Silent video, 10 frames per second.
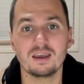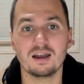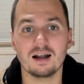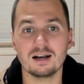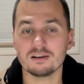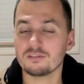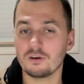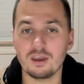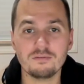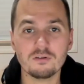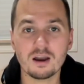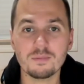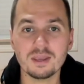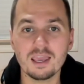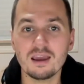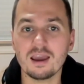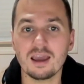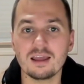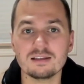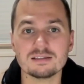Uh, so if you're coming here
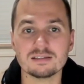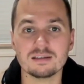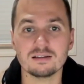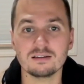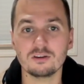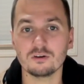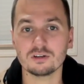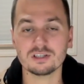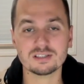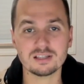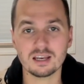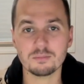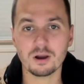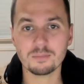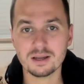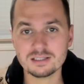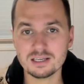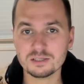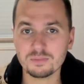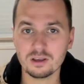and you're just starting bug
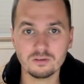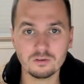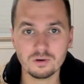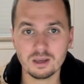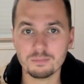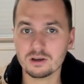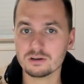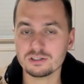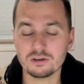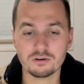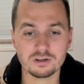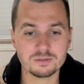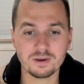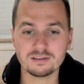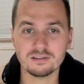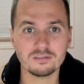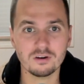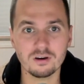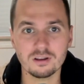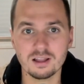bounties, but you're doing it because you're expecting to
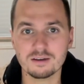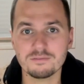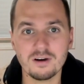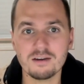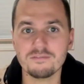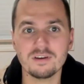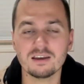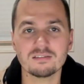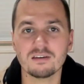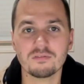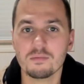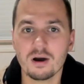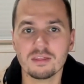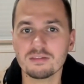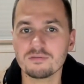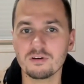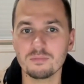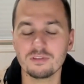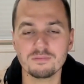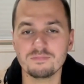earn like five figures every month
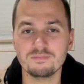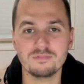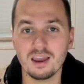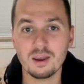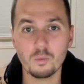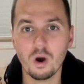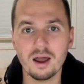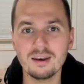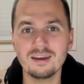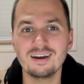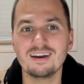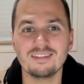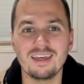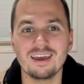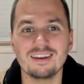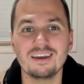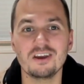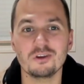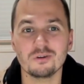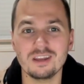from the day one, then
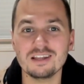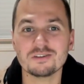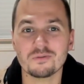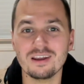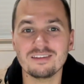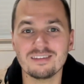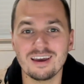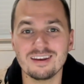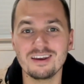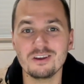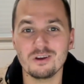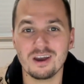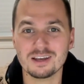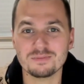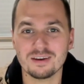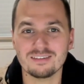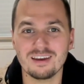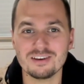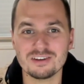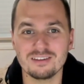you'll need to reset your
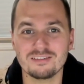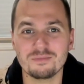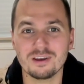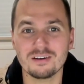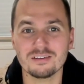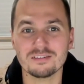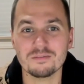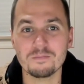expectations because,